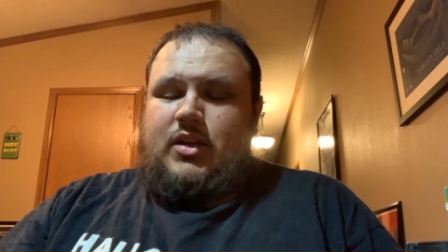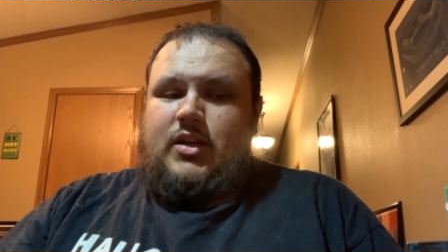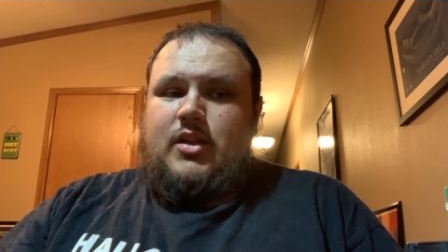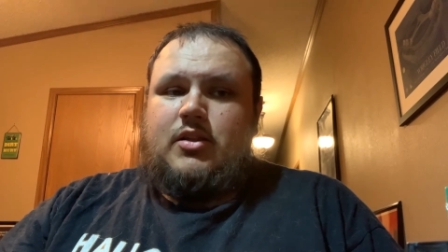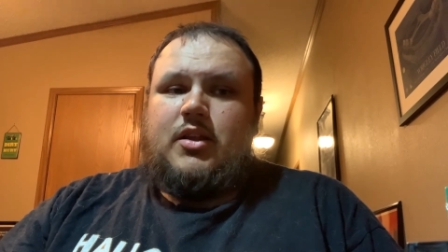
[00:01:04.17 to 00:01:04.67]
on
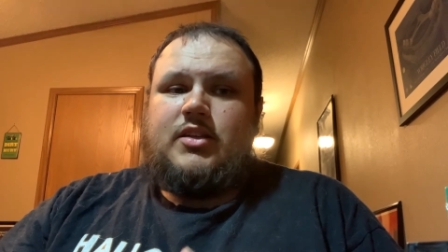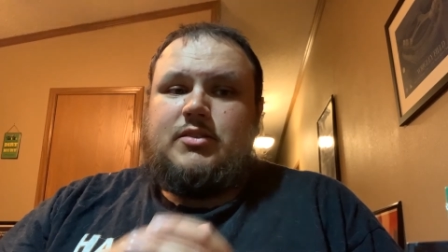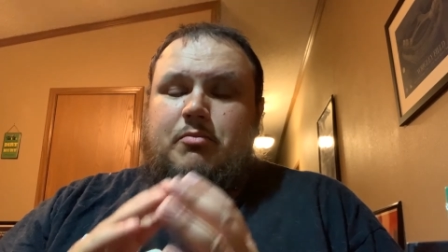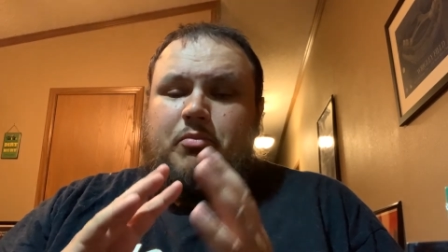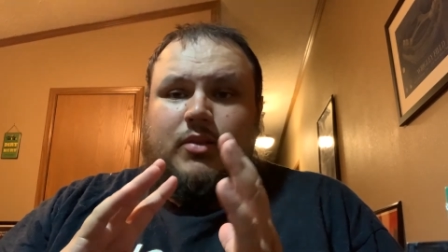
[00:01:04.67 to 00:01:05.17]
other things.
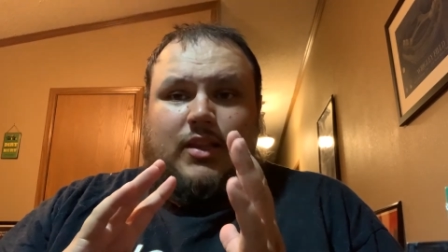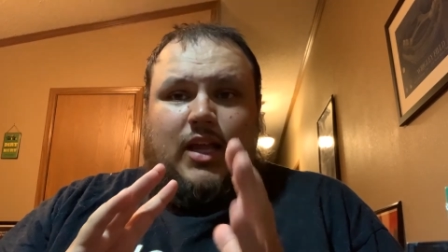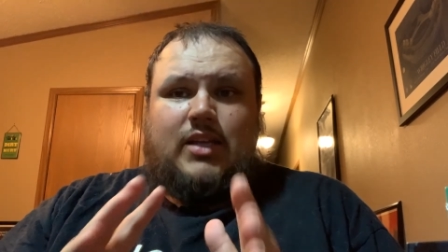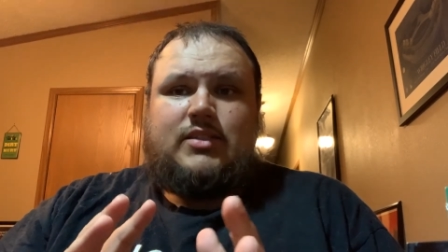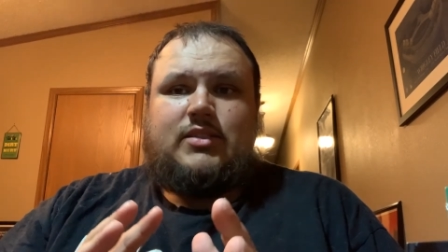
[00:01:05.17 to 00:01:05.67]

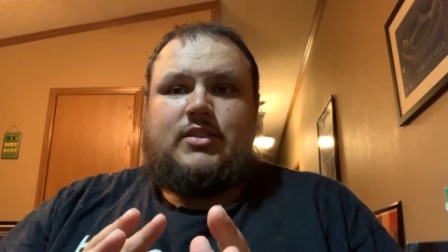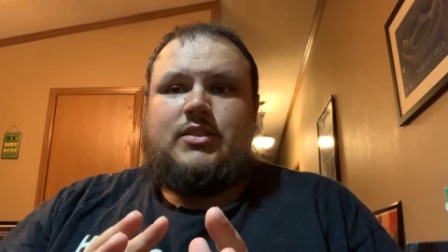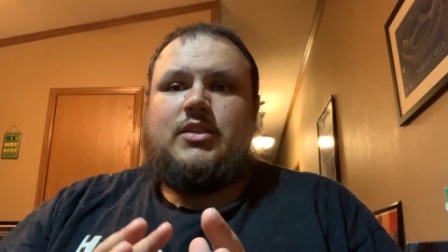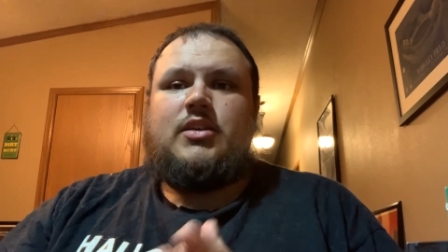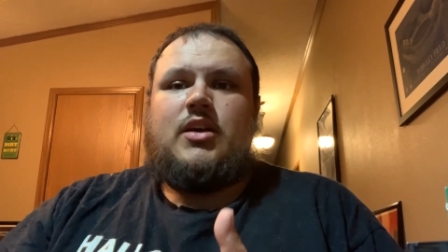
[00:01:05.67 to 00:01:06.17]
Plus,
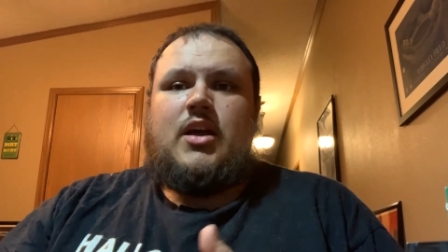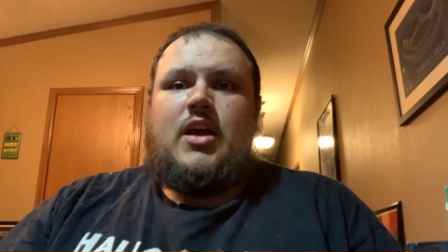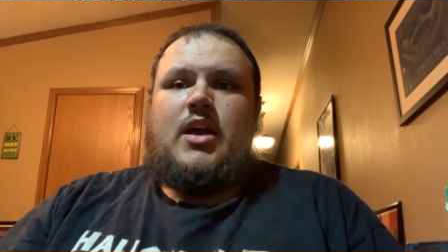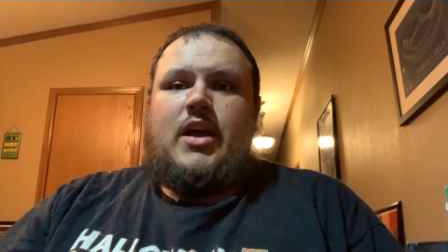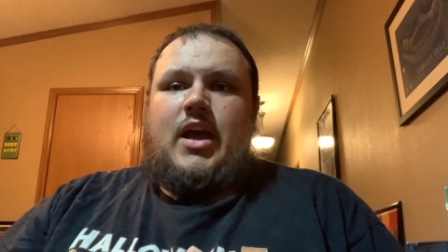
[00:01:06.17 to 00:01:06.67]

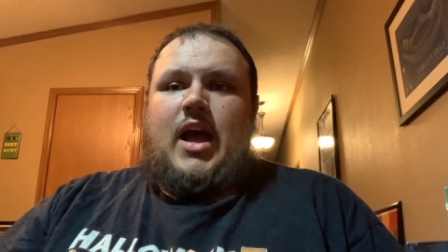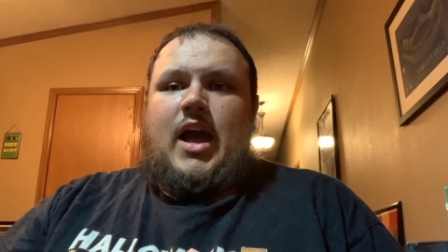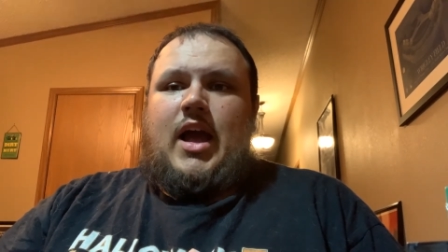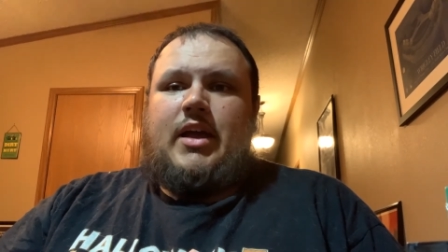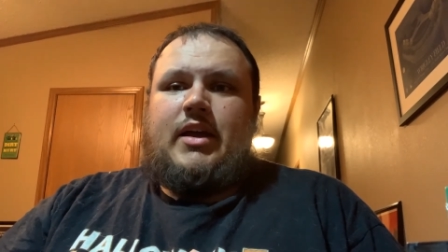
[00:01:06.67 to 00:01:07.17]

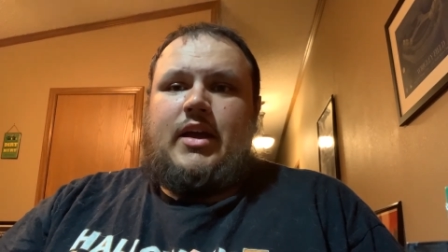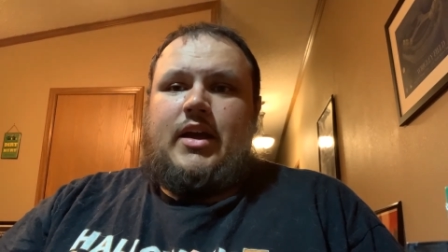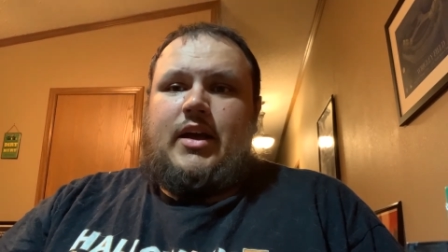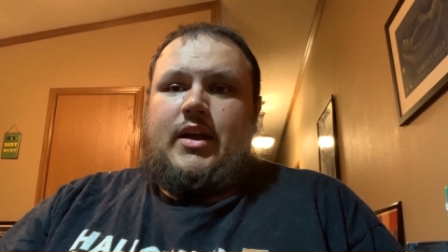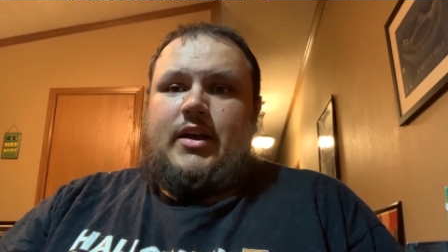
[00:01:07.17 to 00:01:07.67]
I
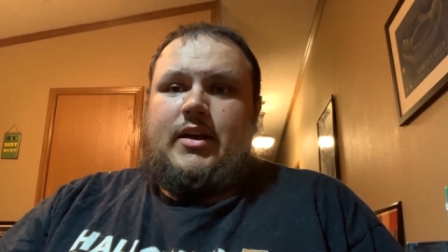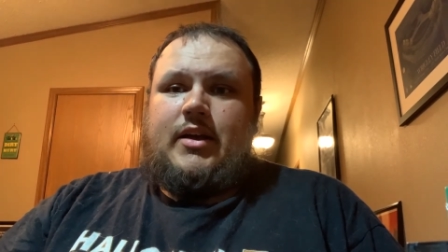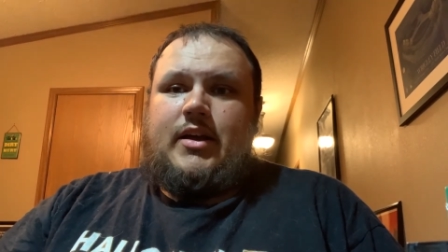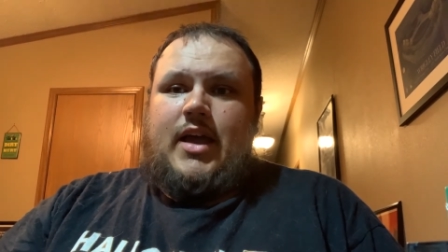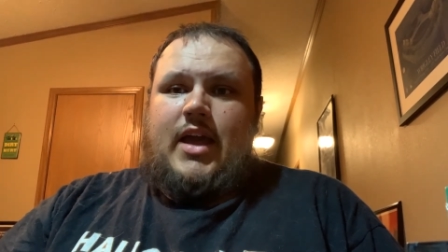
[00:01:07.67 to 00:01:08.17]
uh,
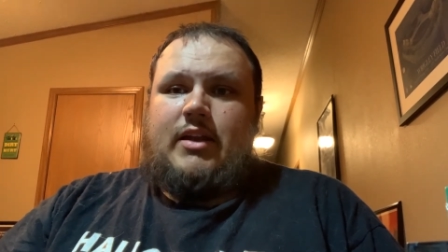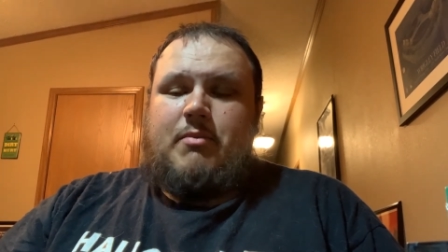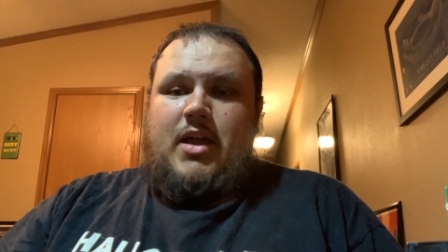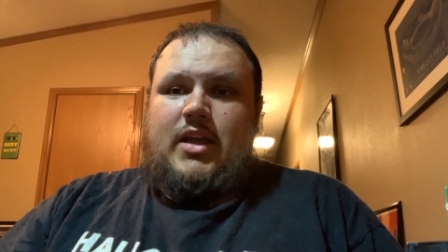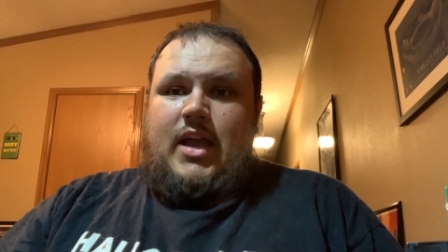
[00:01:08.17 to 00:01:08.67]
had to
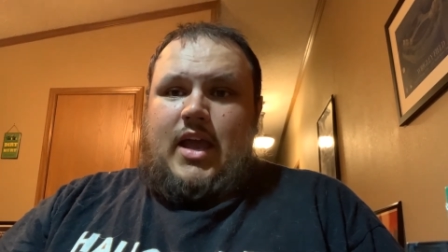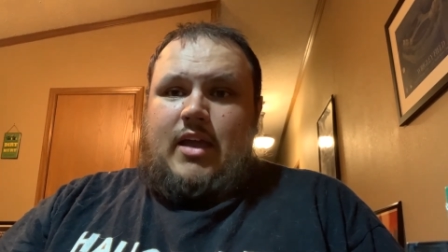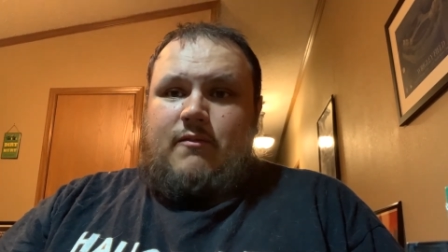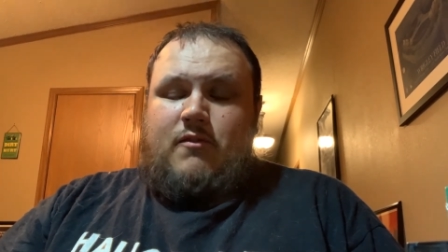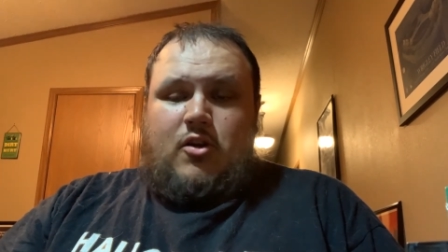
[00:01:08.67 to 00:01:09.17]
make
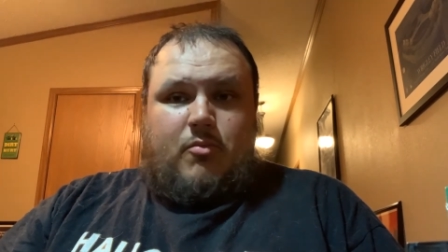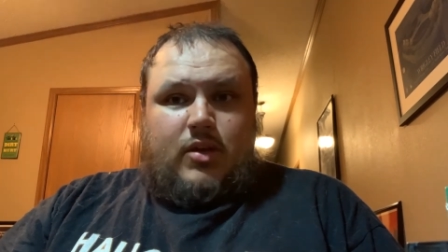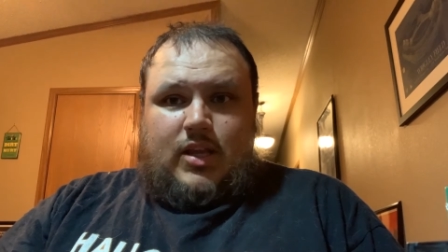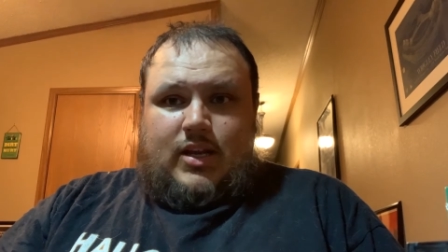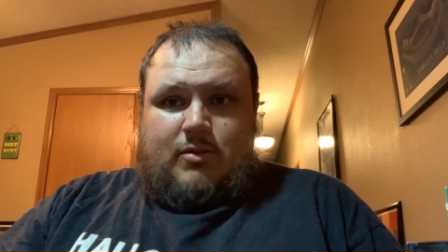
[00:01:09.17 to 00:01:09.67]
a farm
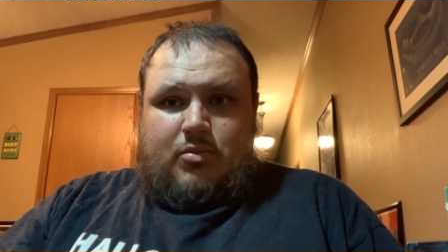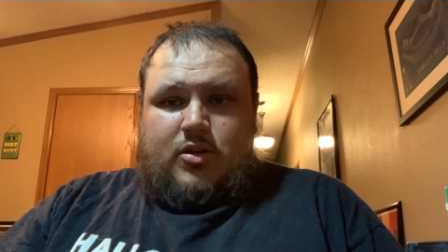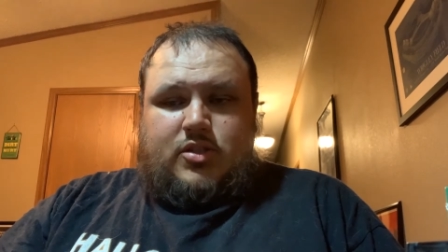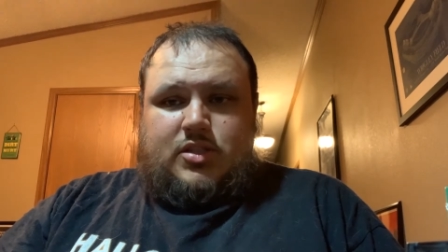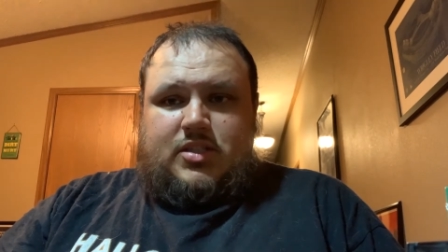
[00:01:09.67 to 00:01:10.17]
related
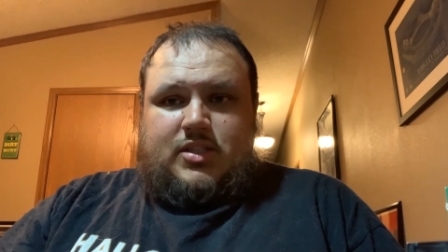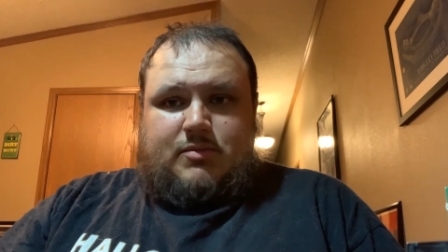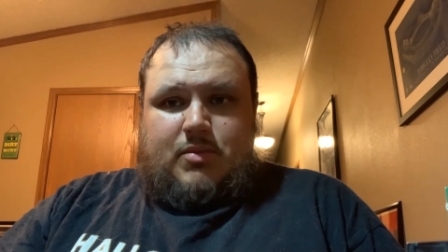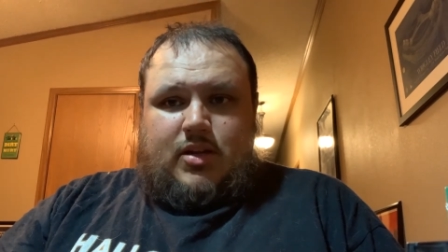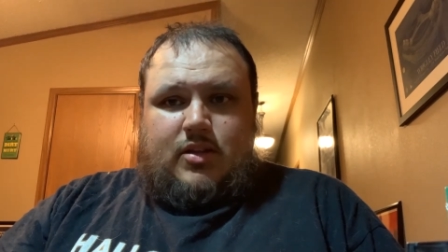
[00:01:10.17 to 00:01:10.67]
purchase this
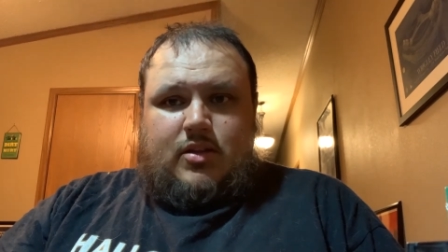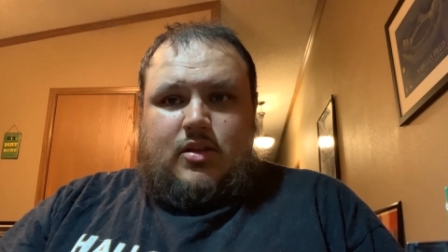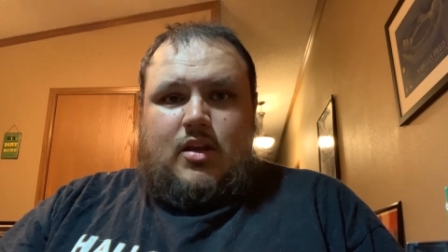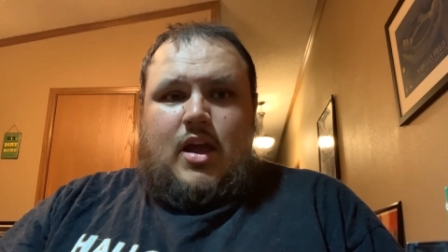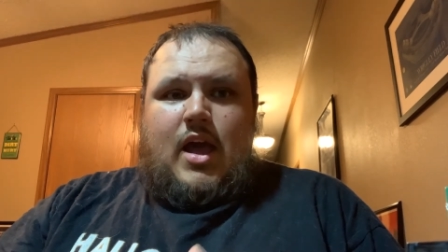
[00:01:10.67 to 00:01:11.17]
month.
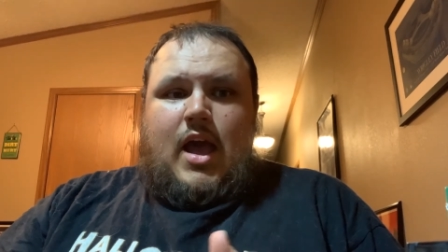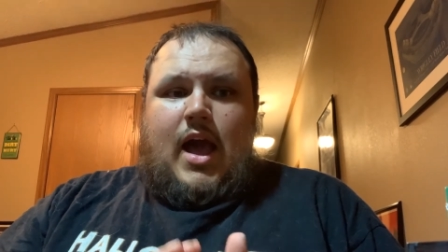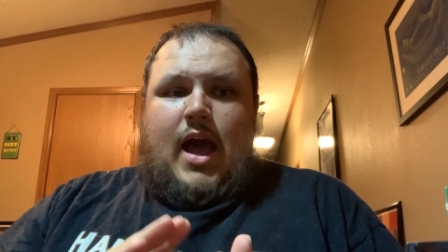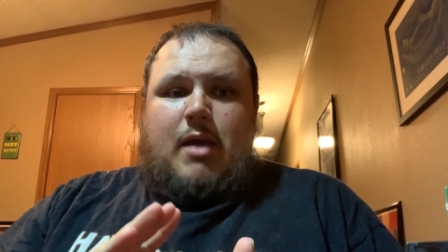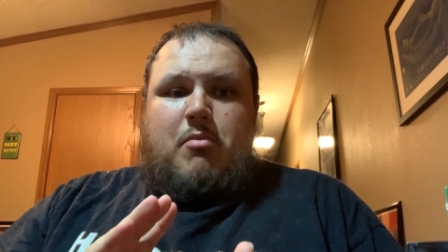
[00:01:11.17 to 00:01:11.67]

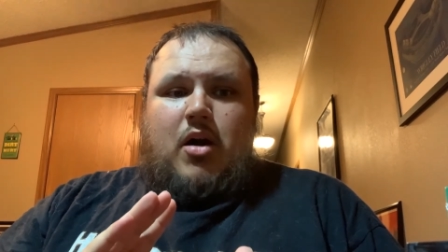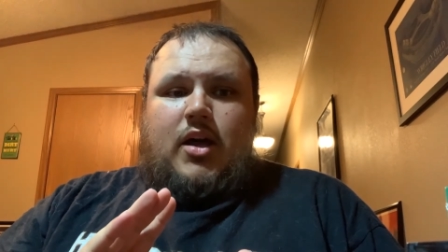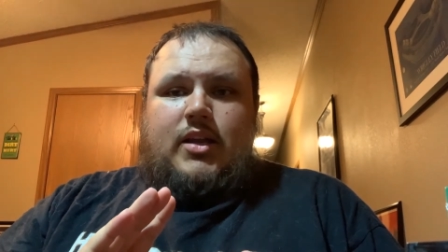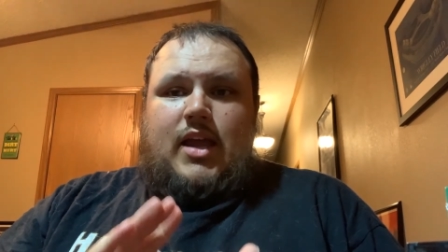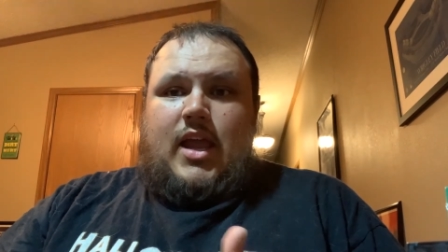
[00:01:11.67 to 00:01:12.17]
I
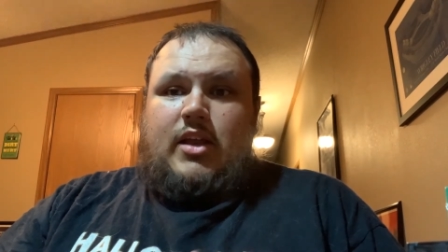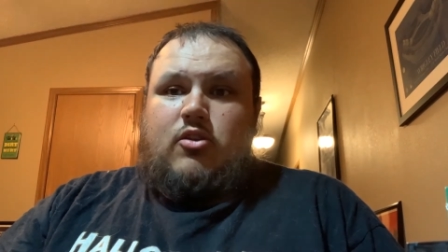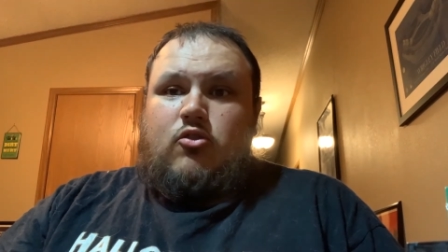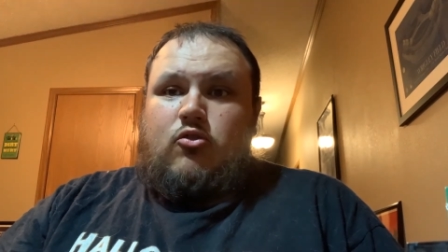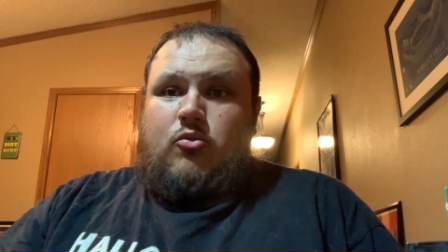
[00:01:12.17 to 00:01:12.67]
bought a
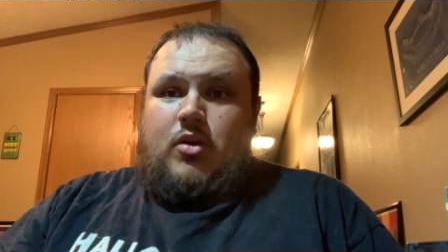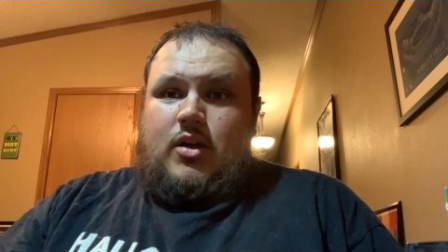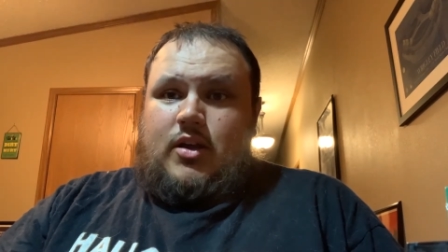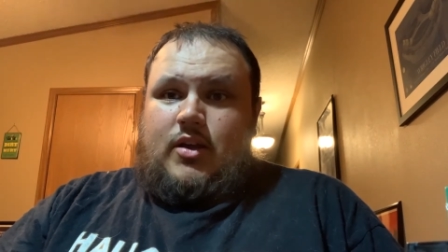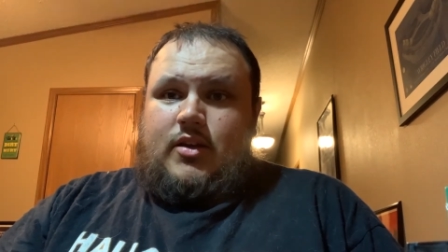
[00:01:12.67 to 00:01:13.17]
new
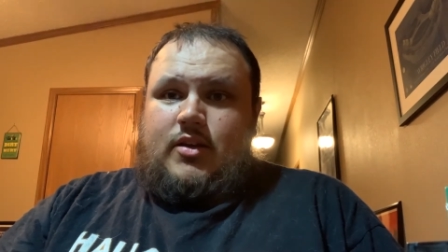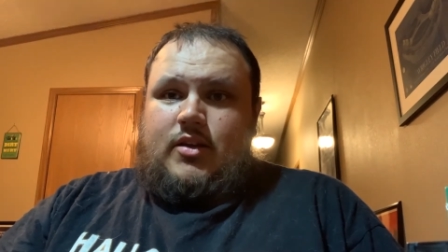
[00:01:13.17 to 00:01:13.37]
uh,